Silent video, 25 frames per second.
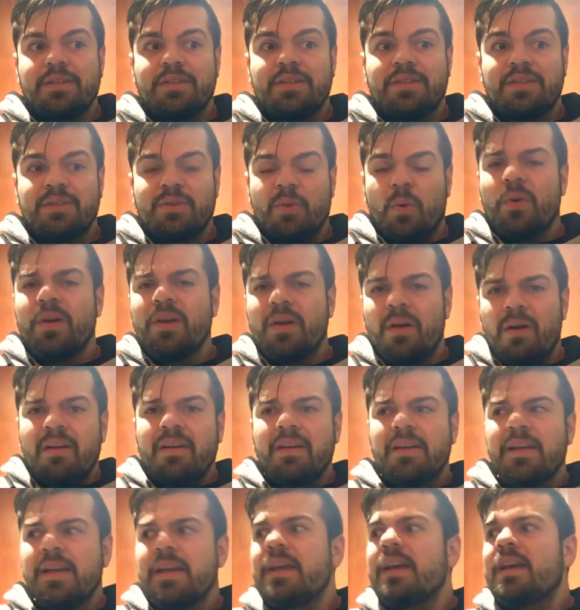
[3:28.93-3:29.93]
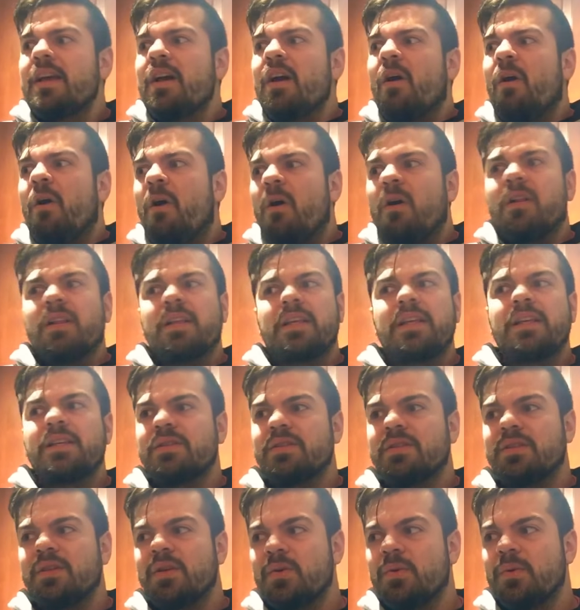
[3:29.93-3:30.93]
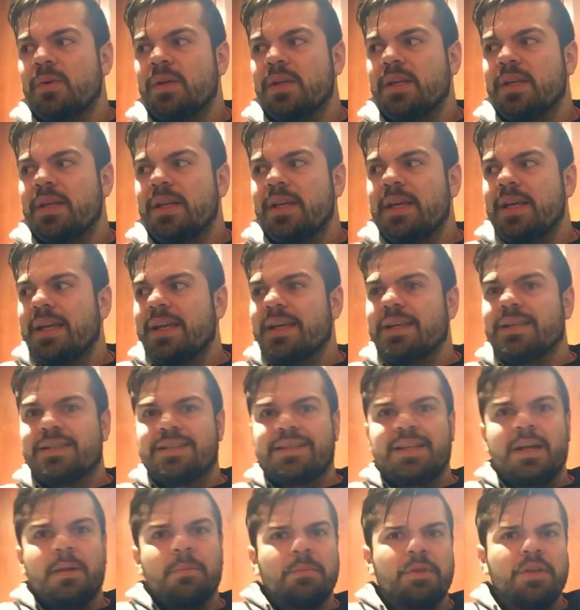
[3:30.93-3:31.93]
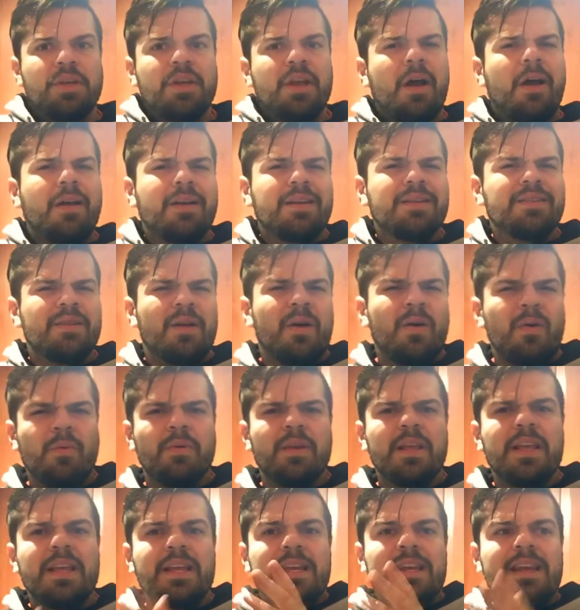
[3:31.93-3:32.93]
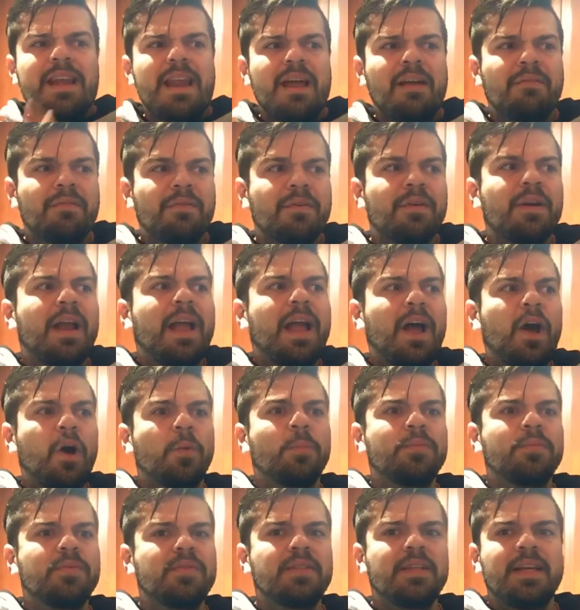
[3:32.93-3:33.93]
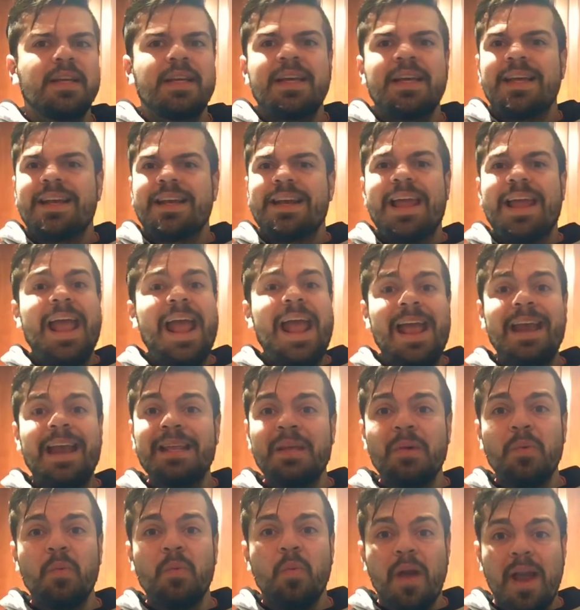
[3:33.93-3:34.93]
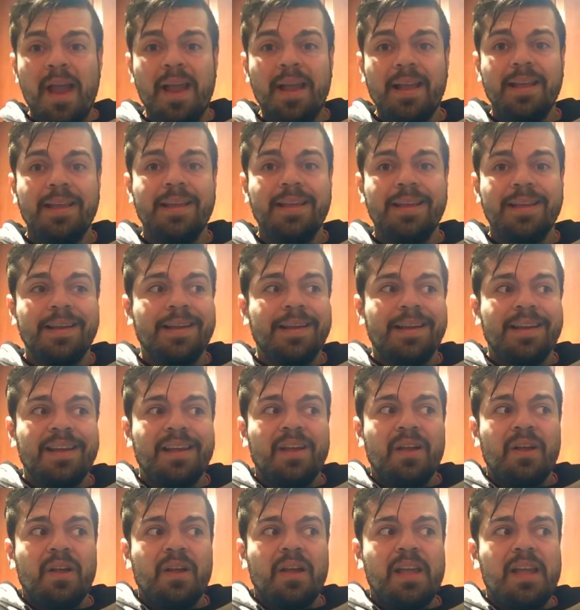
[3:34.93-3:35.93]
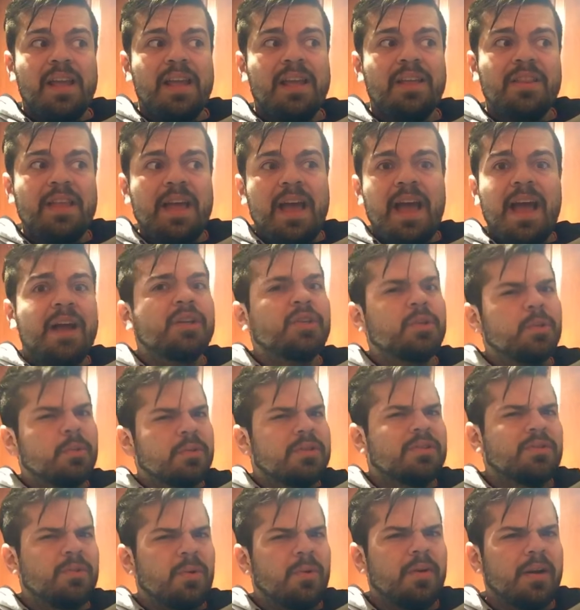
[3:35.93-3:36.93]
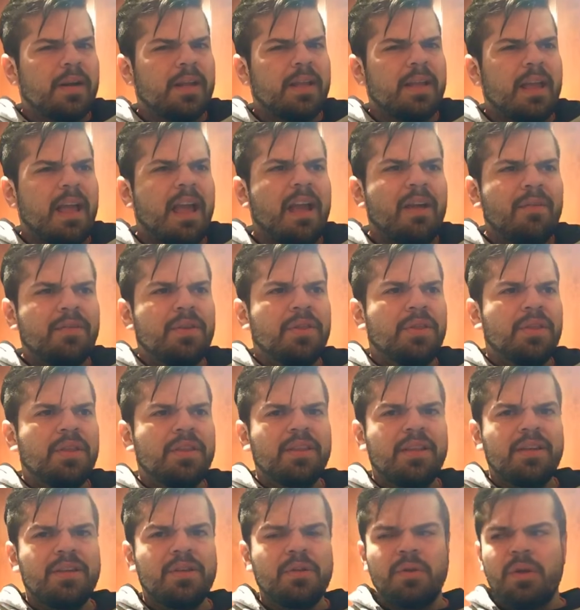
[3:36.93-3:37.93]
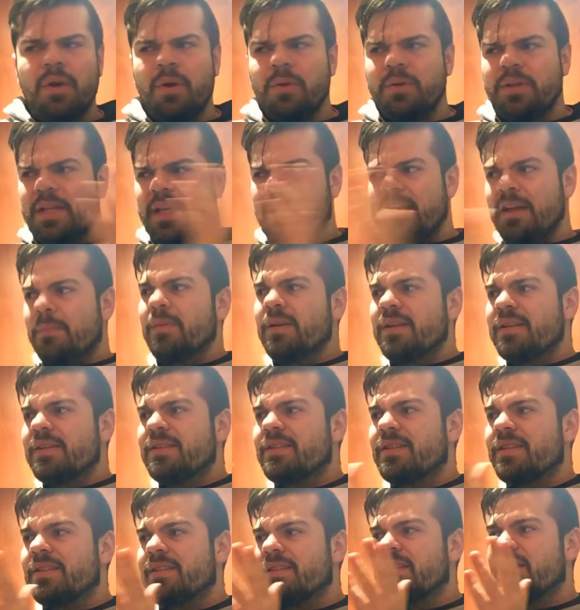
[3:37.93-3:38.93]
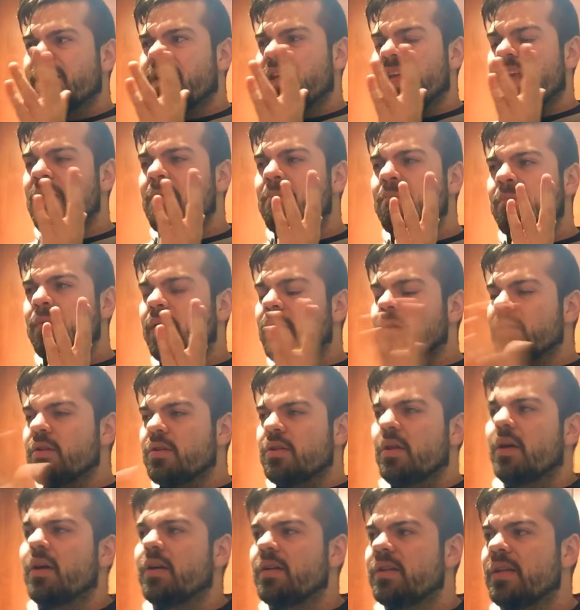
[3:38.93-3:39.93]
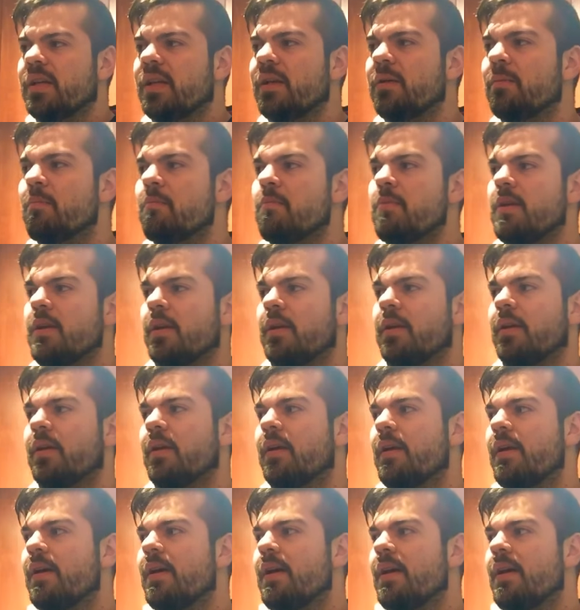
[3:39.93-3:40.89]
story arc, all he is doing is something on his own. He never helps in any way. In the actual story, everything that you go to him is just him being judged, him being